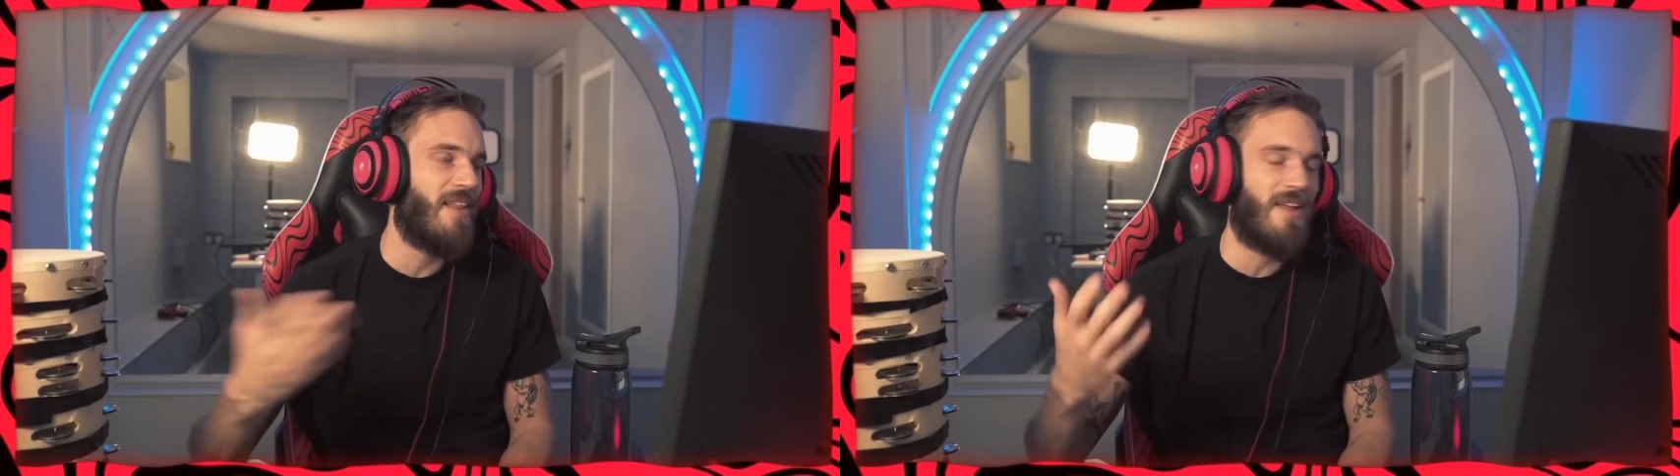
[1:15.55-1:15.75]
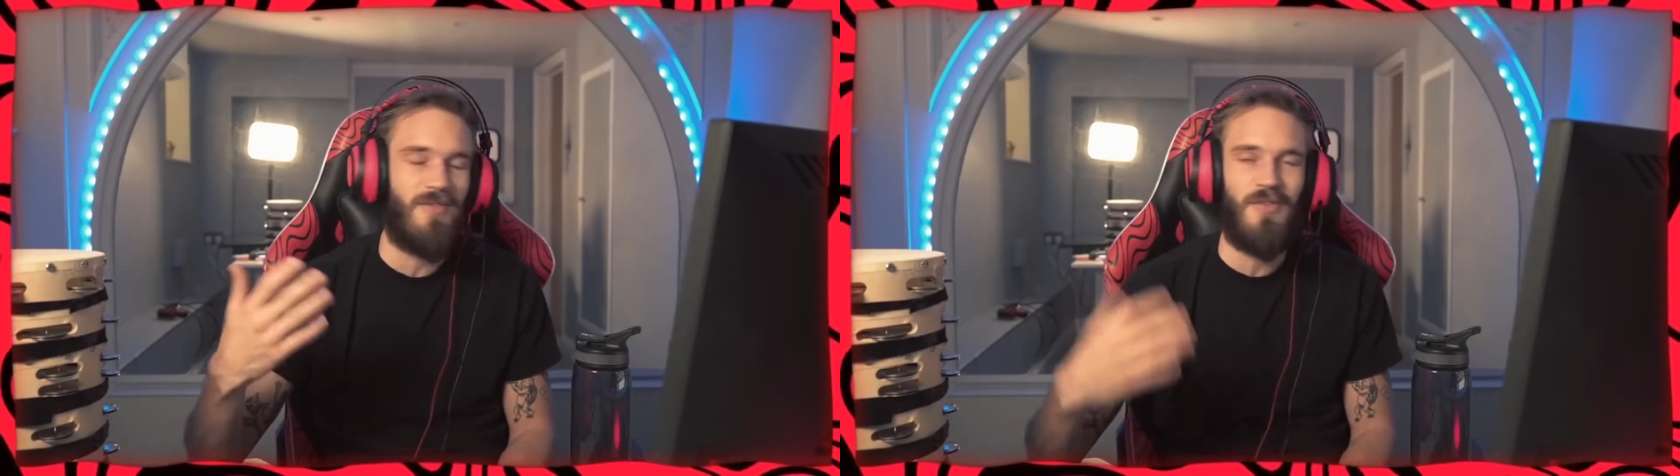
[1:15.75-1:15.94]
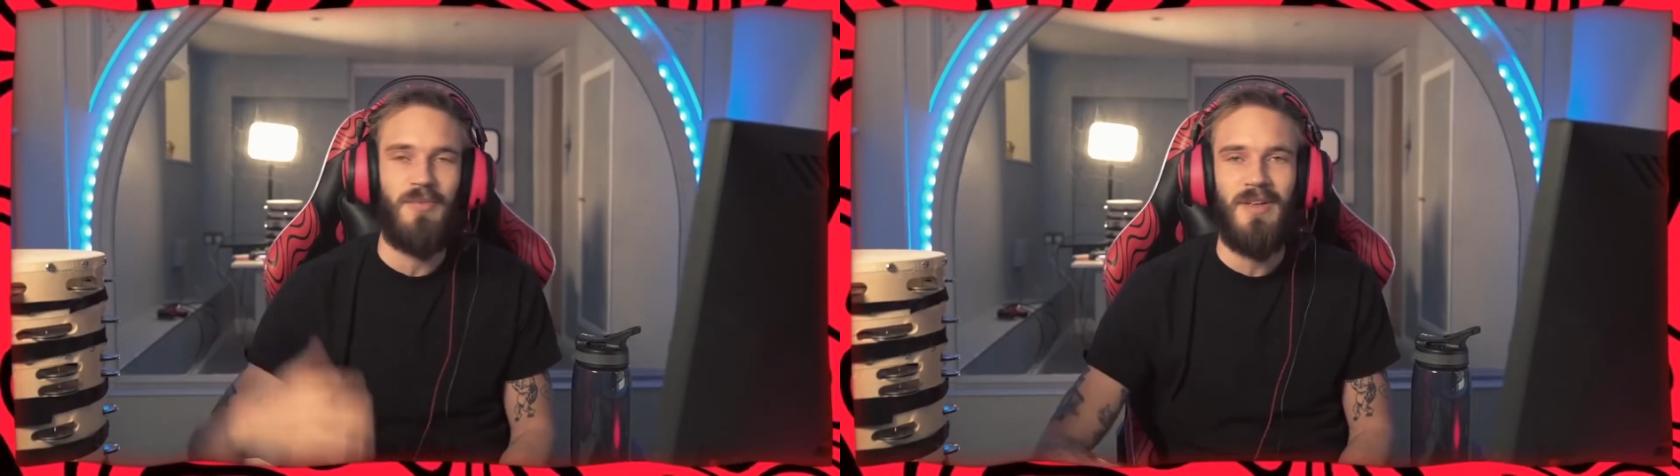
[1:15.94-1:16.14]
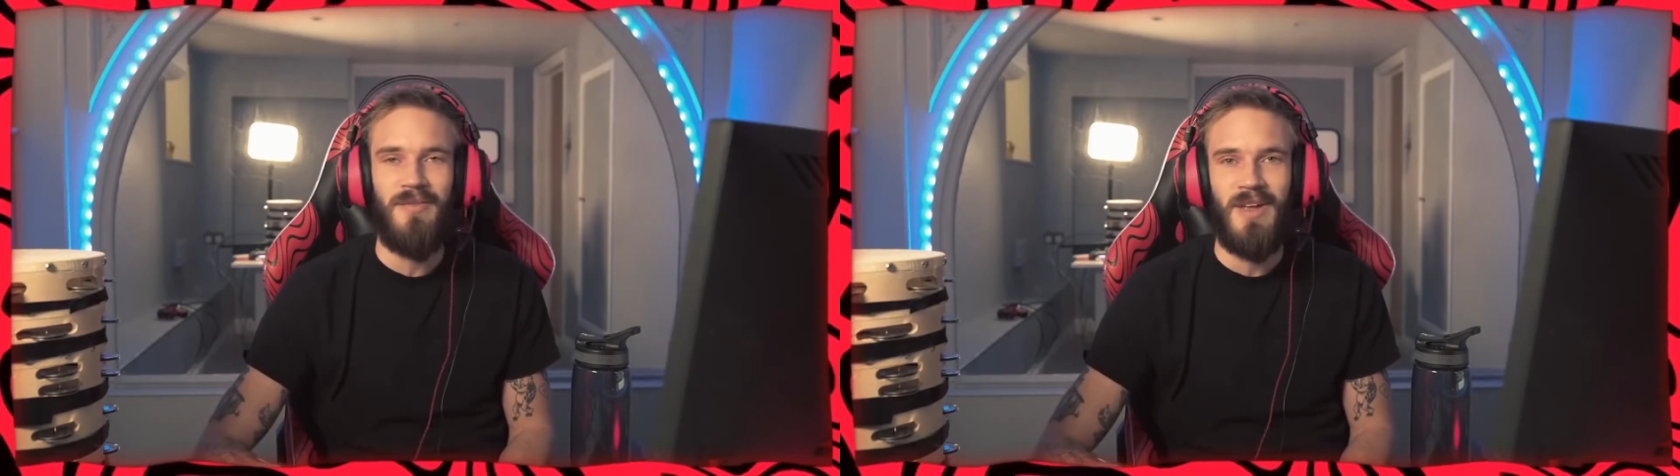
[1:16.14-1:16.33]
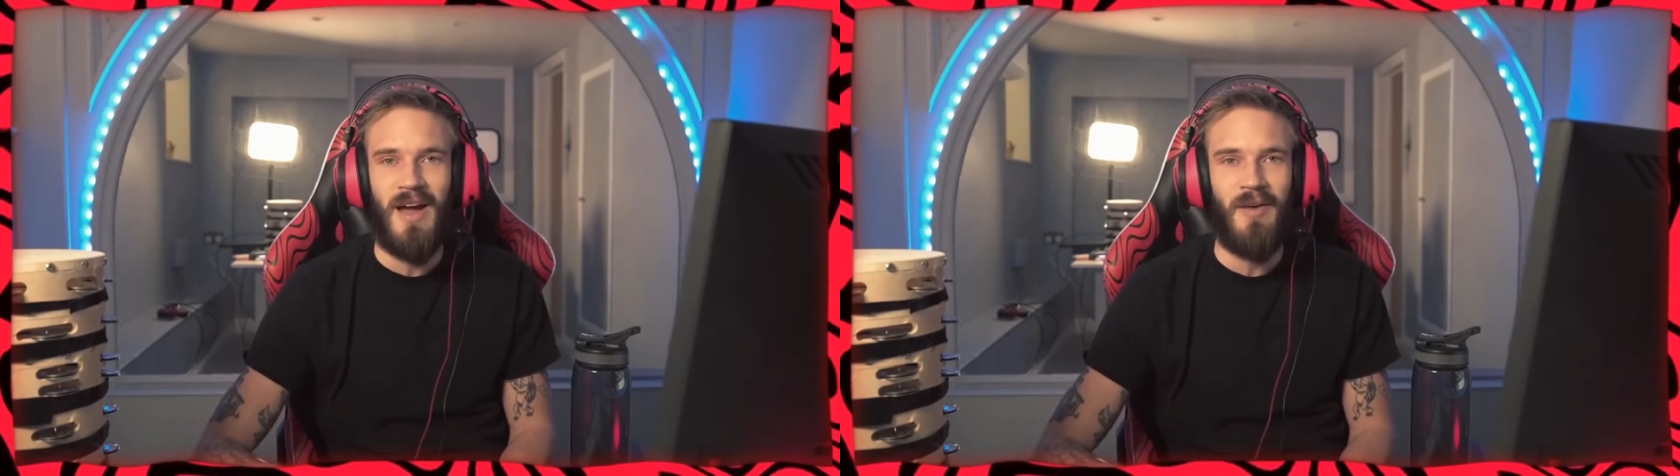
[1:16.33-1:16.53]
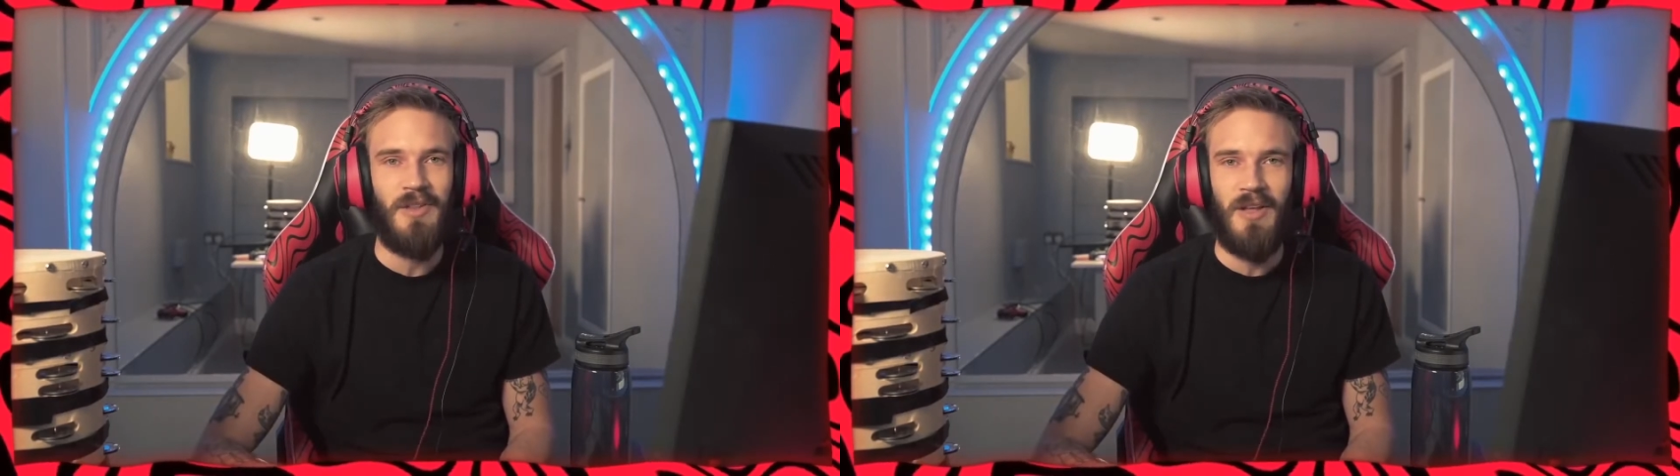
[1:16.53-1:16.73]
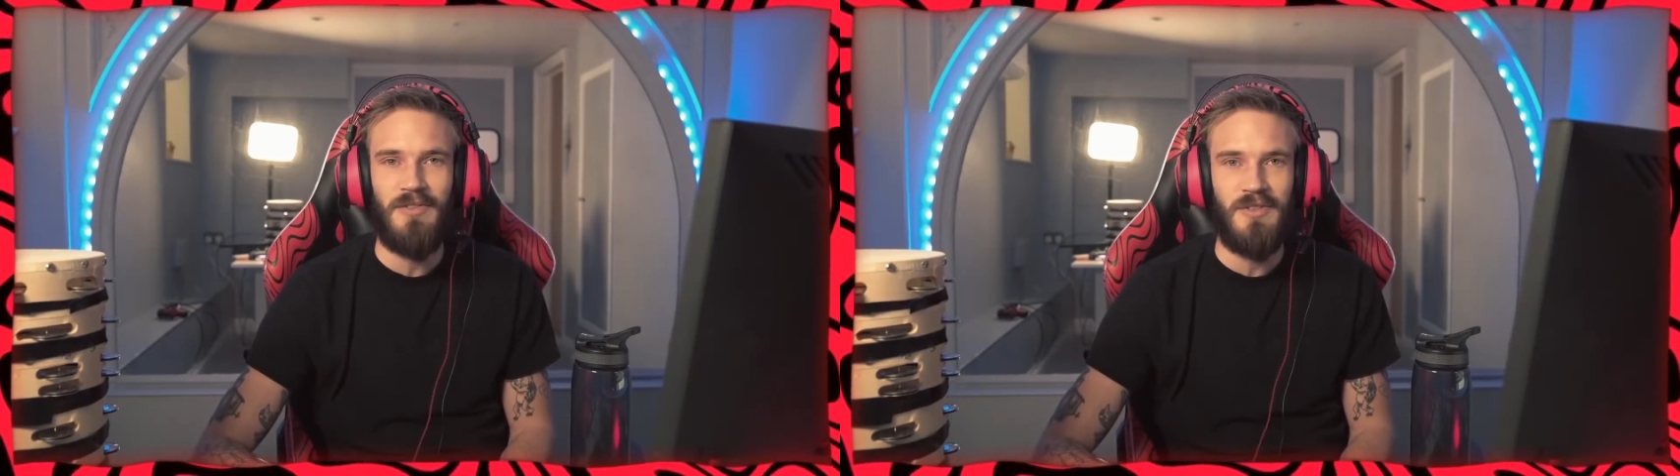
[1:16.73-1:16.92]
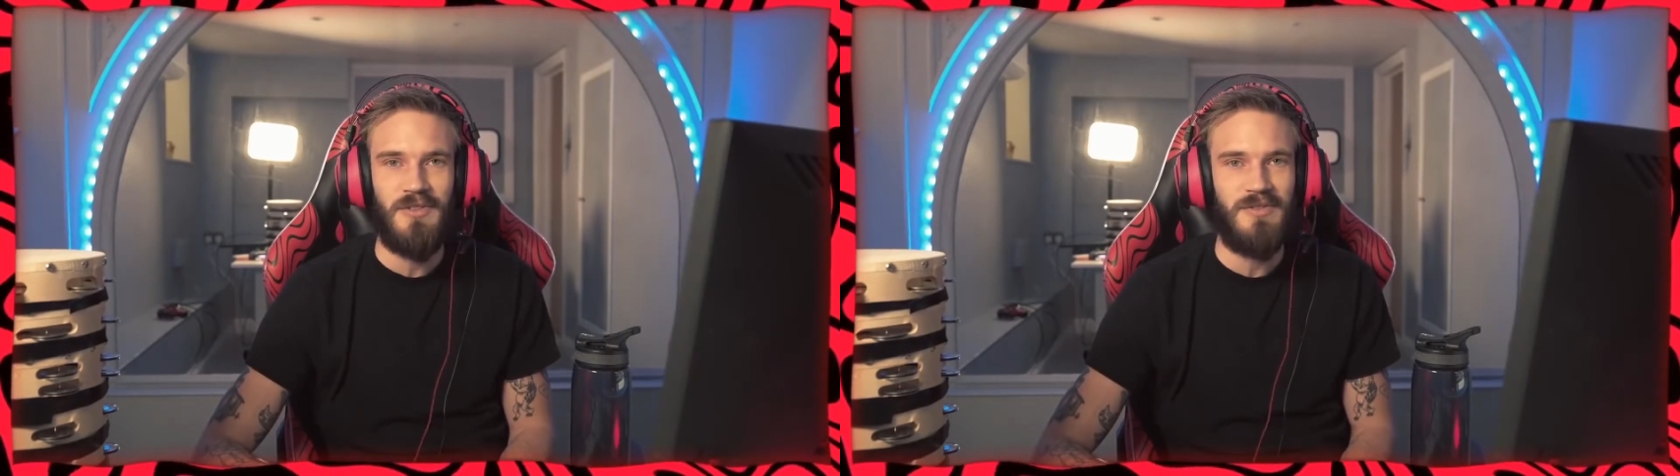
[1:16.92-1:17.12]
Like, if you meet me, I would love
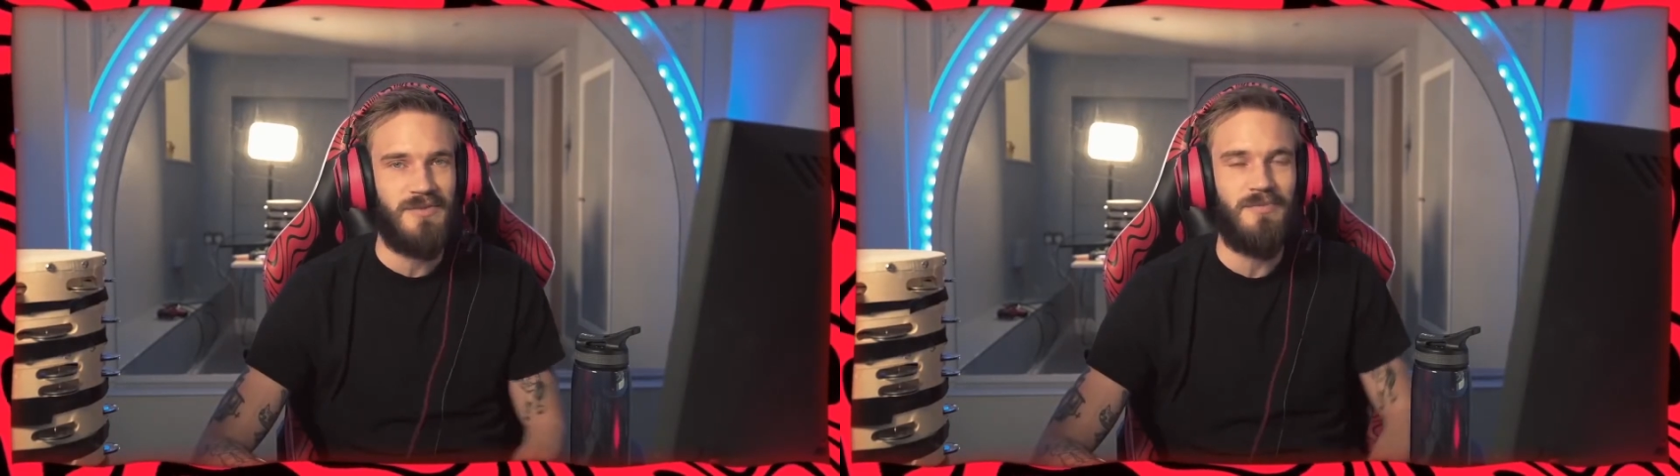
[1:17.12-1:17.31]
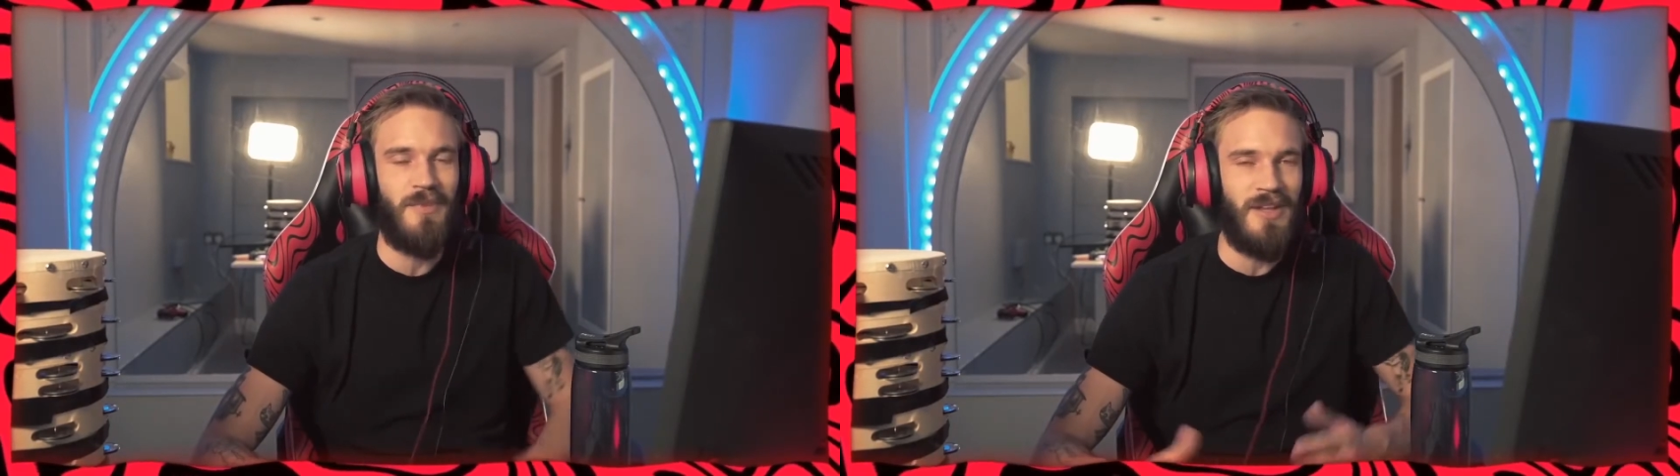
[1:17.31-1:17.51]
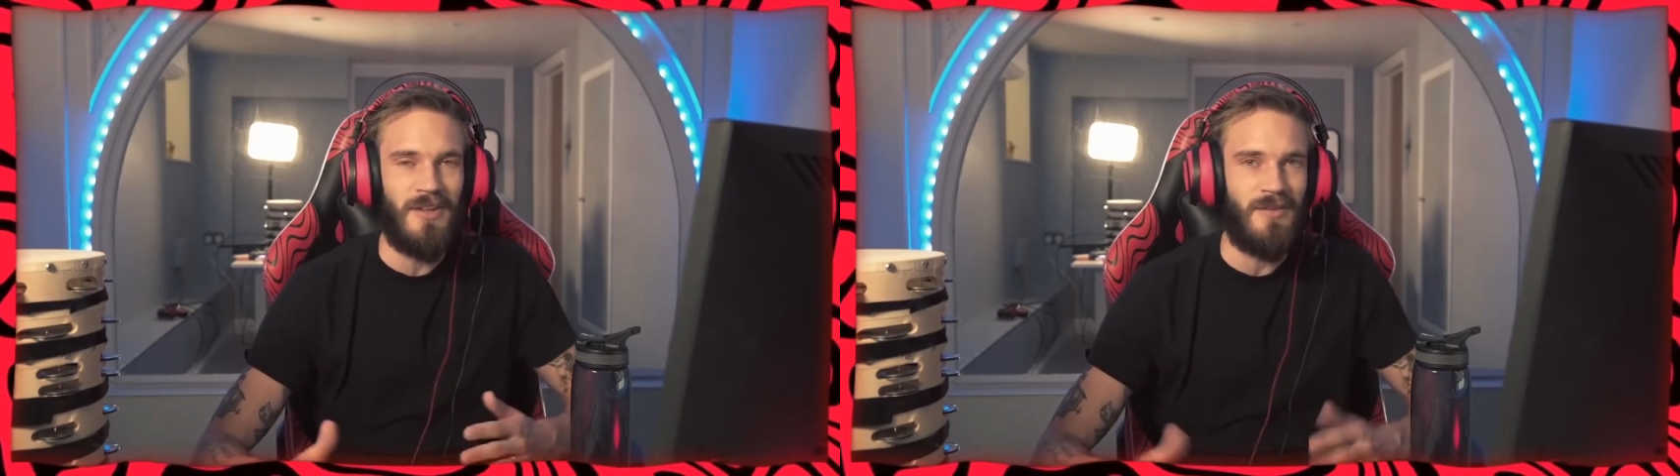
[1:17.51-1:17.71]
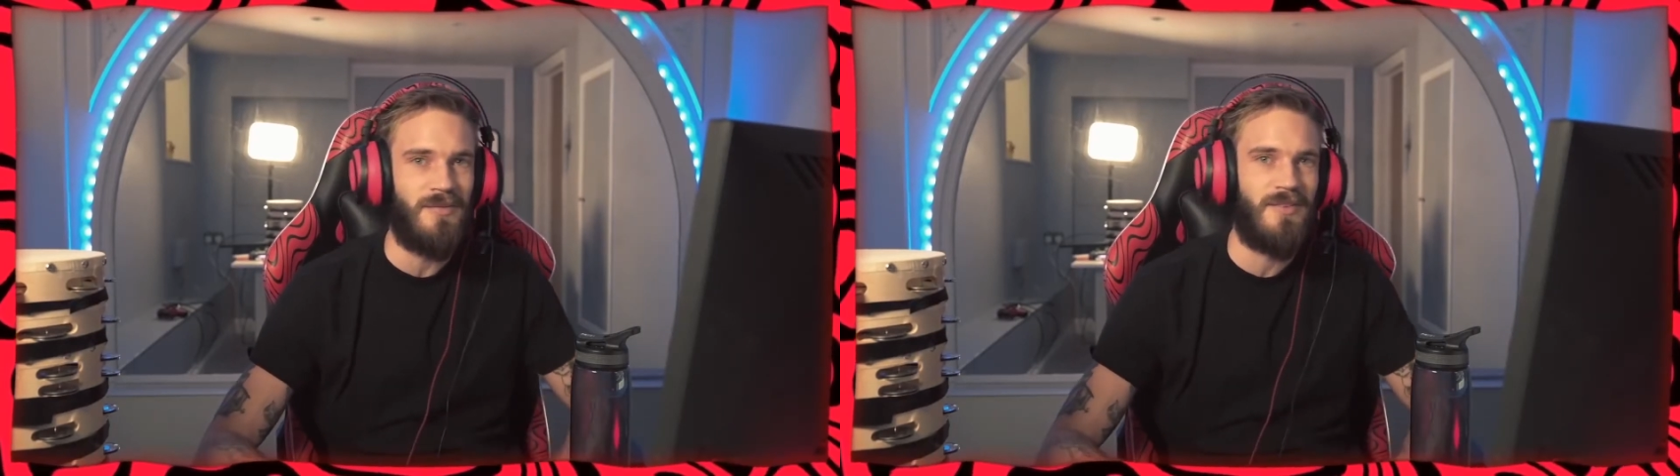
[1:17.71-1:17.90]
to meet you,